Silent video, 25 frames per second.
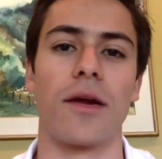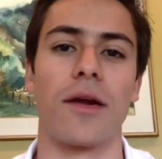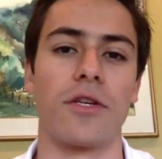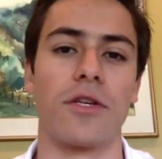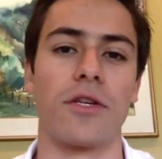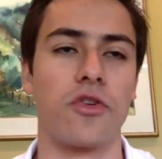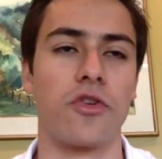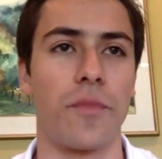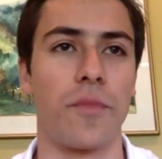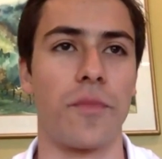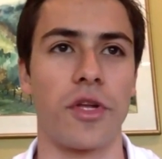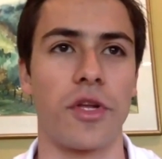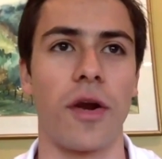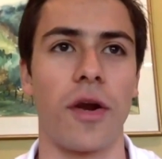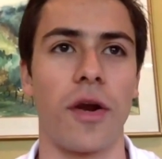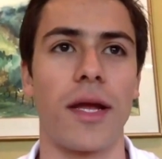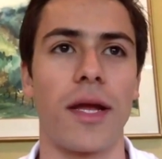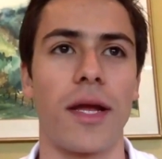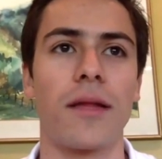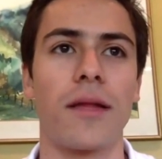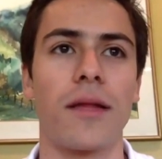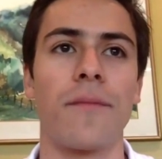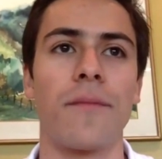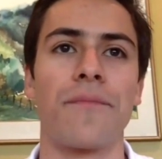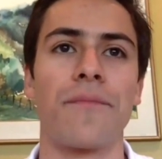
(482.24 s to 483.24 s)
are super
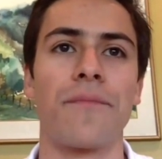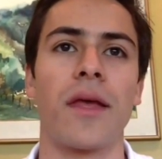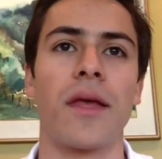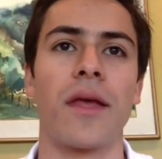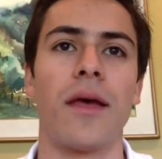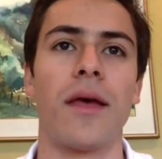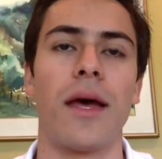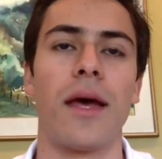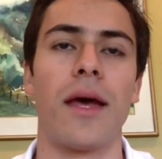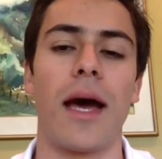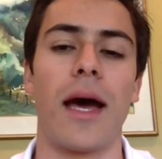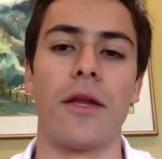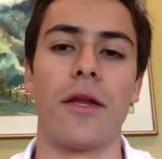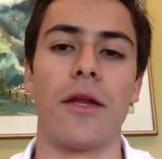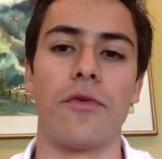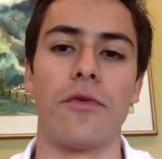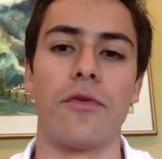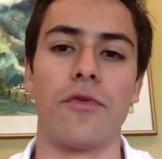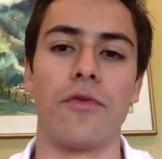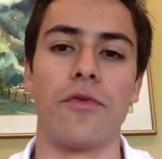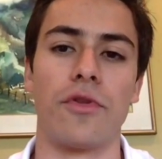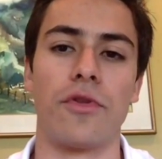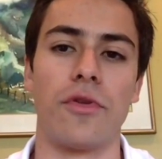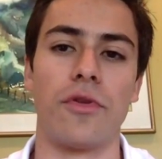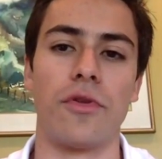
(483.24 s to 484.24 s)
targeted. And
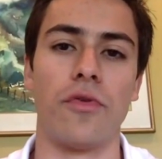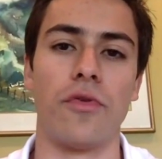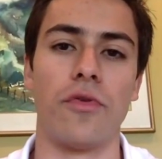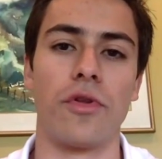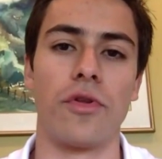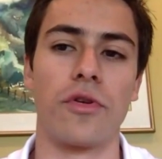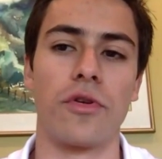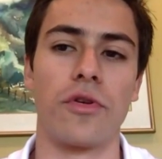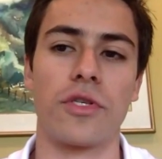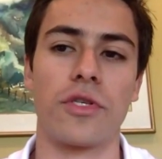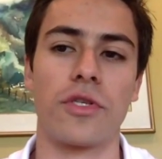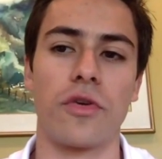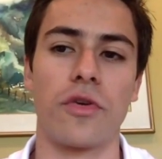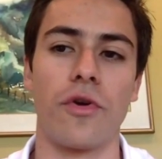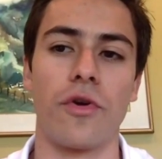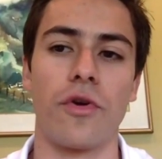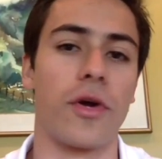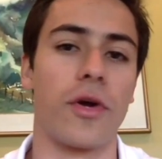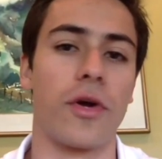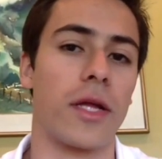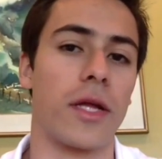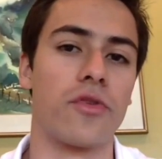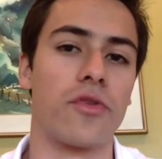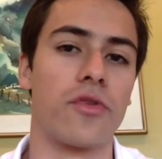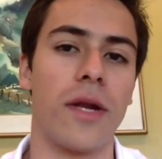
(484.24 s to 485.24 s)
you would use, or you
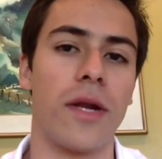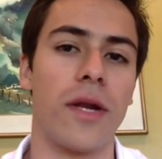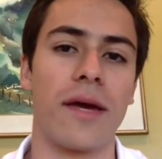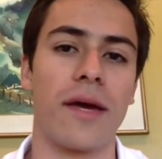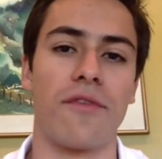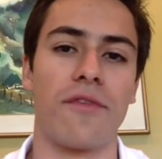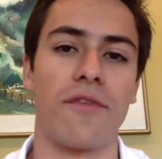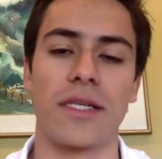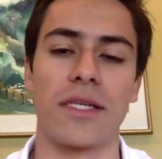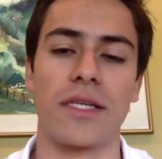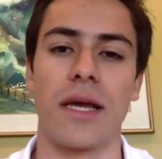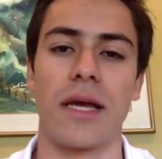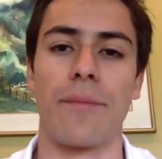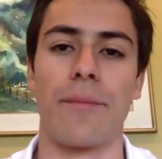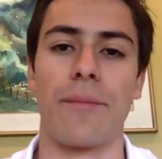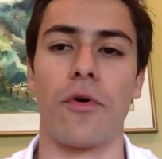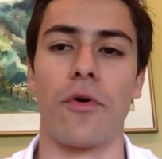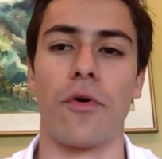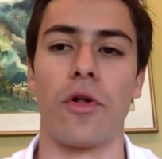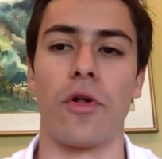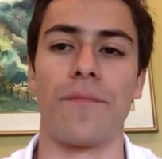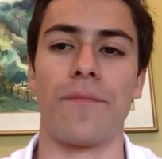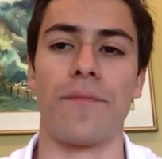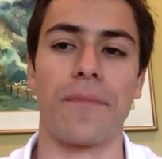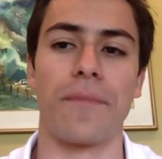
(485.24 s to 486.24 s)
can do like, for
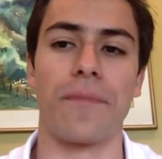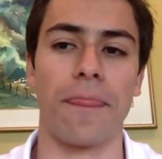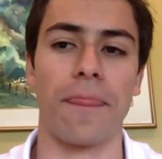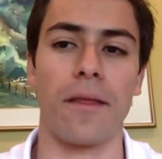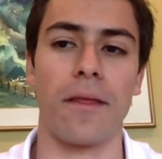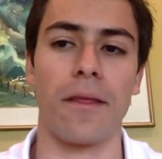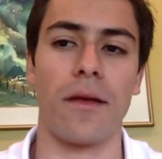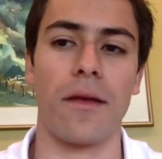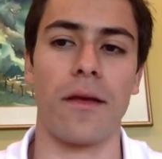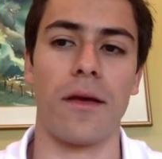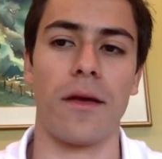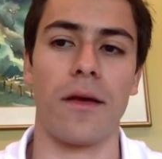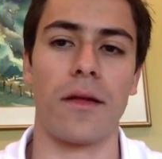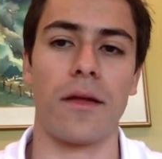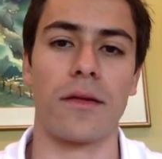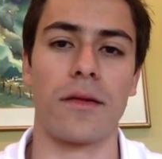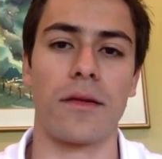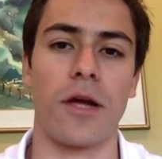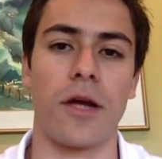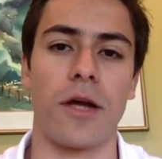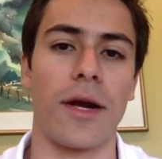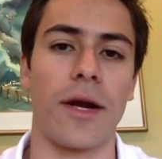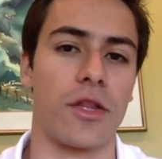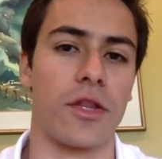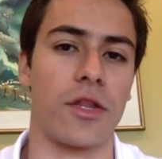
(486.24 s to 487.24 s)
example,
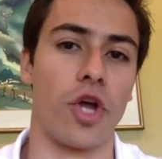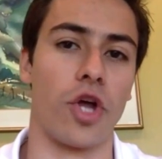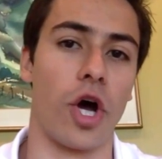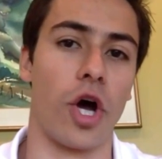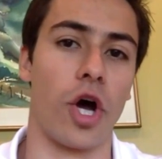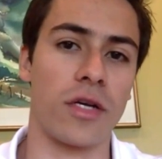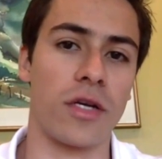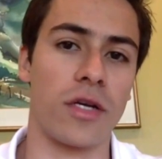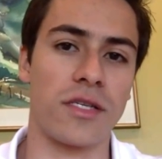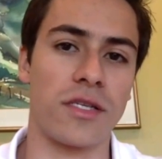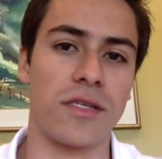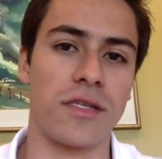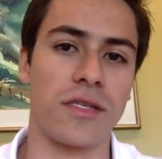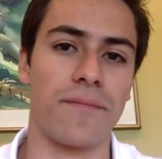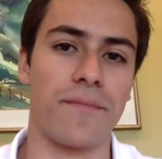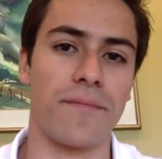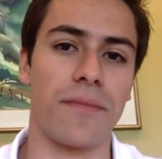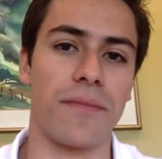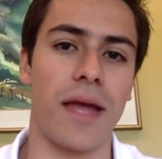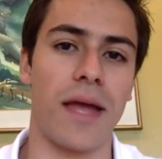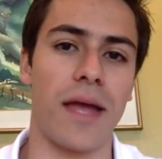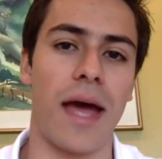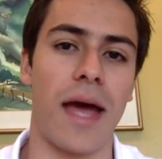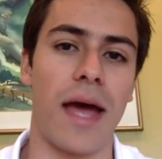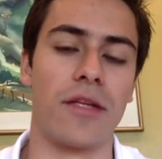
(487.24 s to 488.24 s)
target dogs,
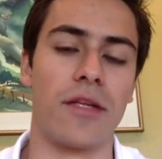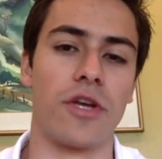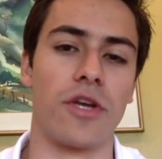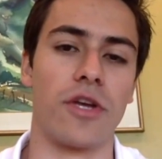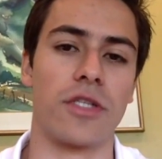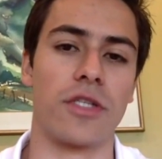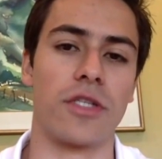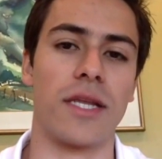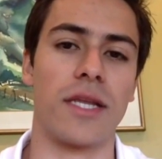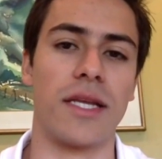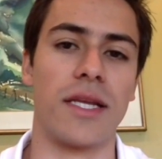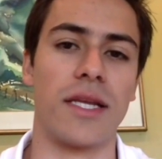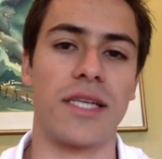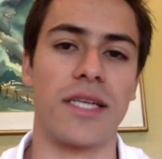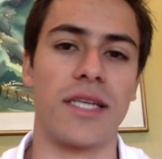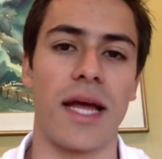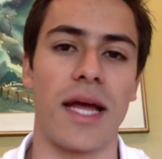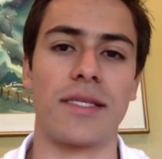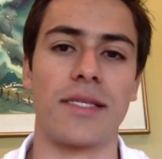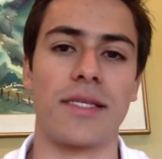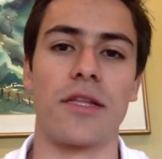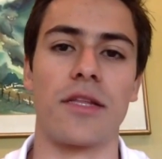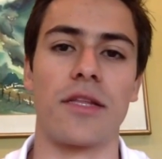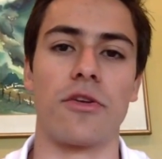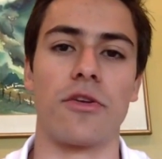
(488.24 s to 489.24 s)
and just in each
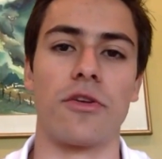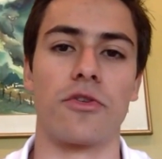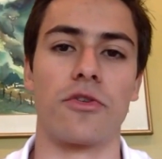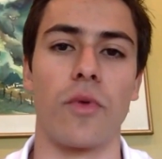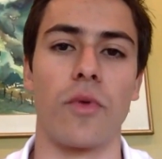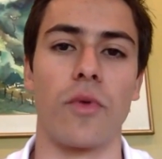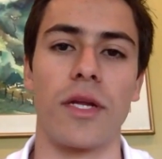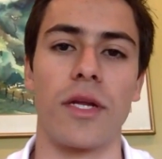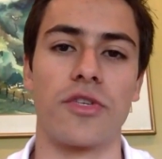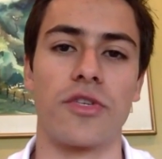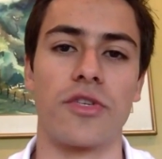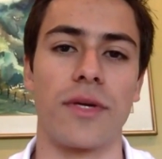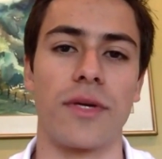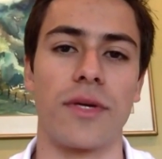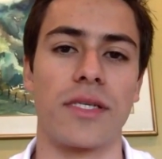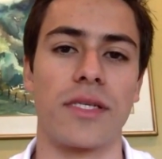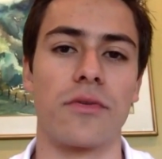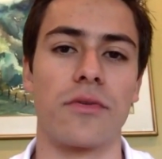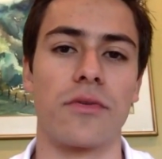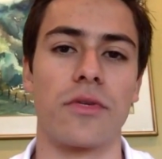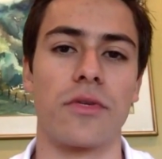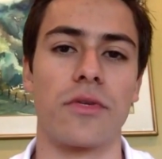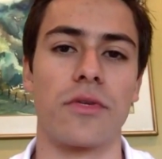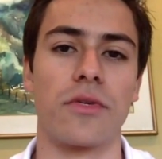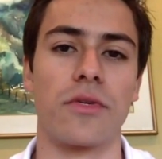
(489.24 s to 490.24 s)
ad that use
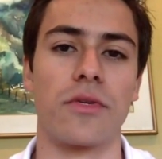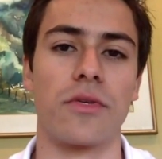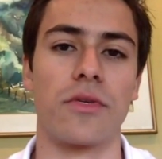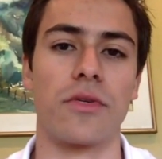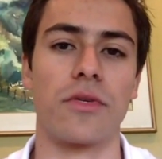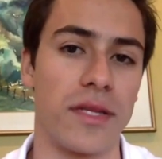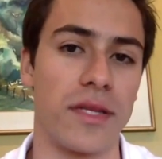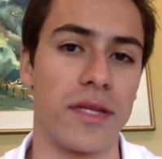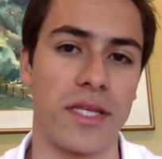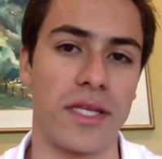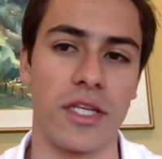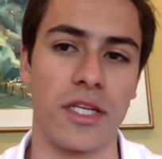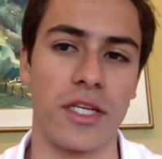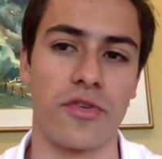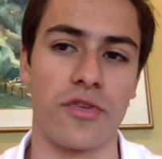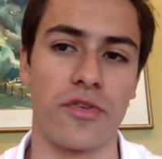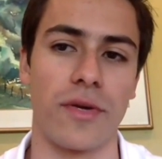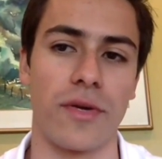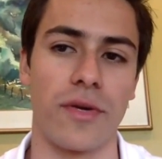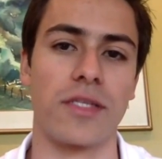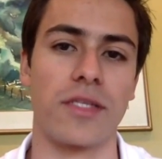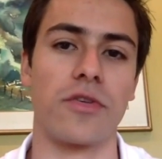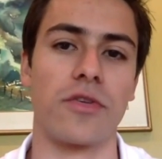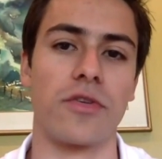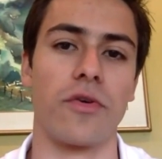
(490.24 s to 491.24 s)
one different
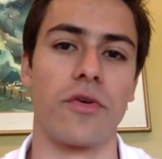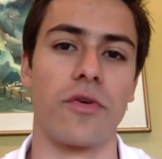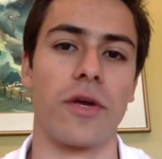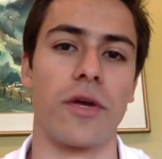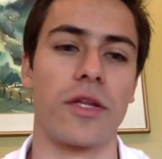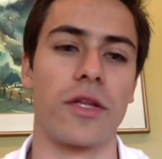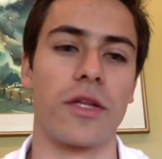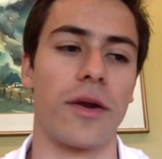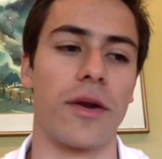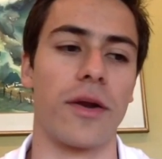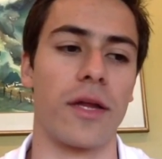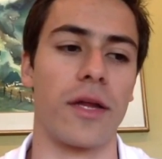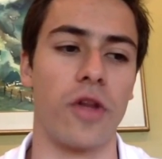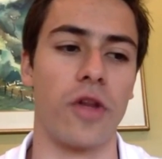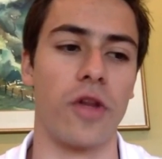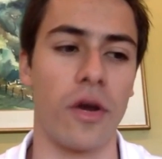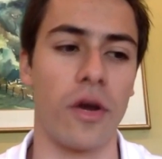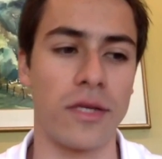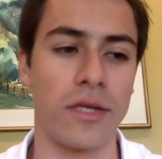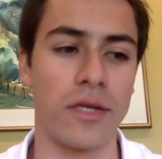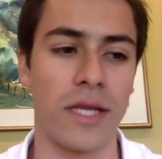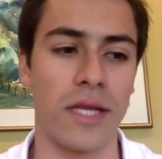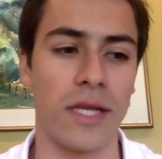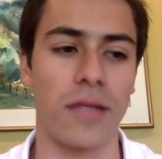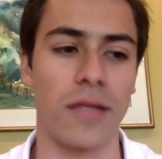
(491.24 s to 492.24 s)
interest. So you can target
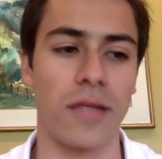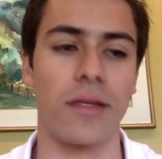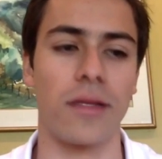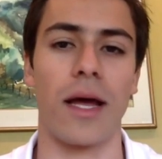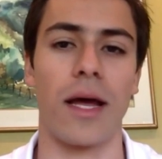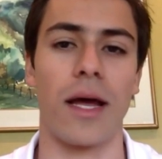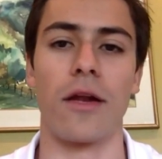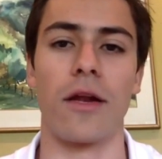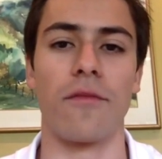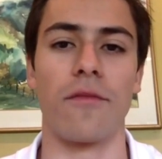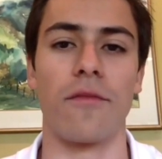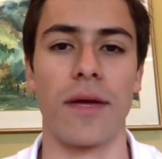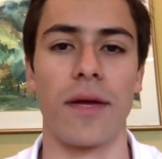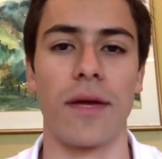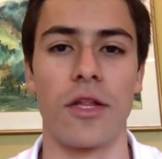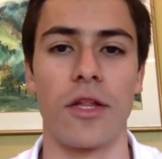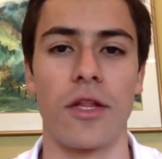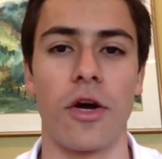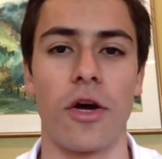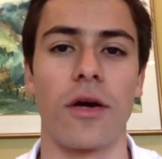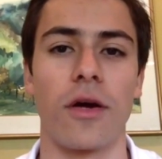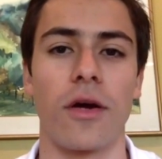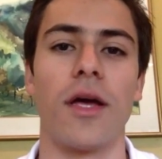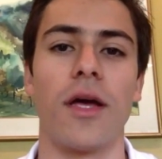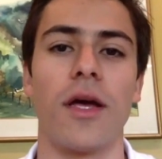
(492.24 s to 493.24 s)
dogs and I love my
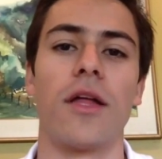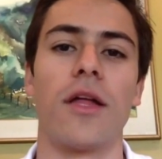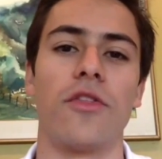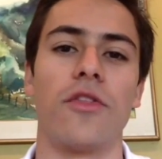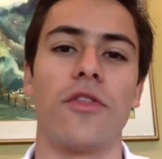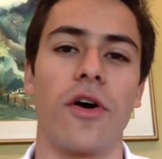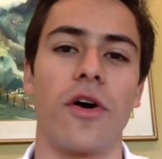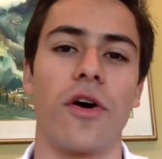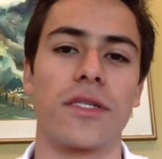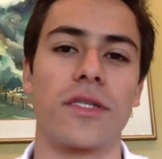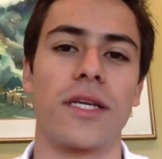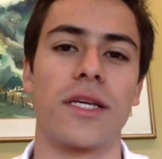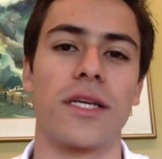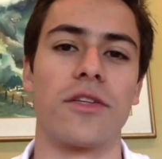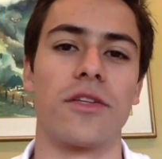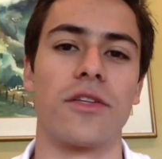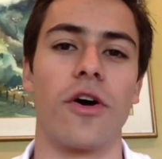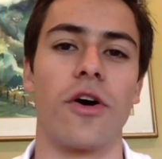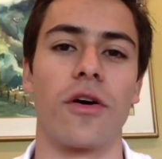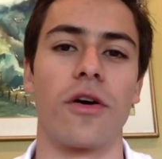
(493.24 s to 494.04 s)
dog, dogs and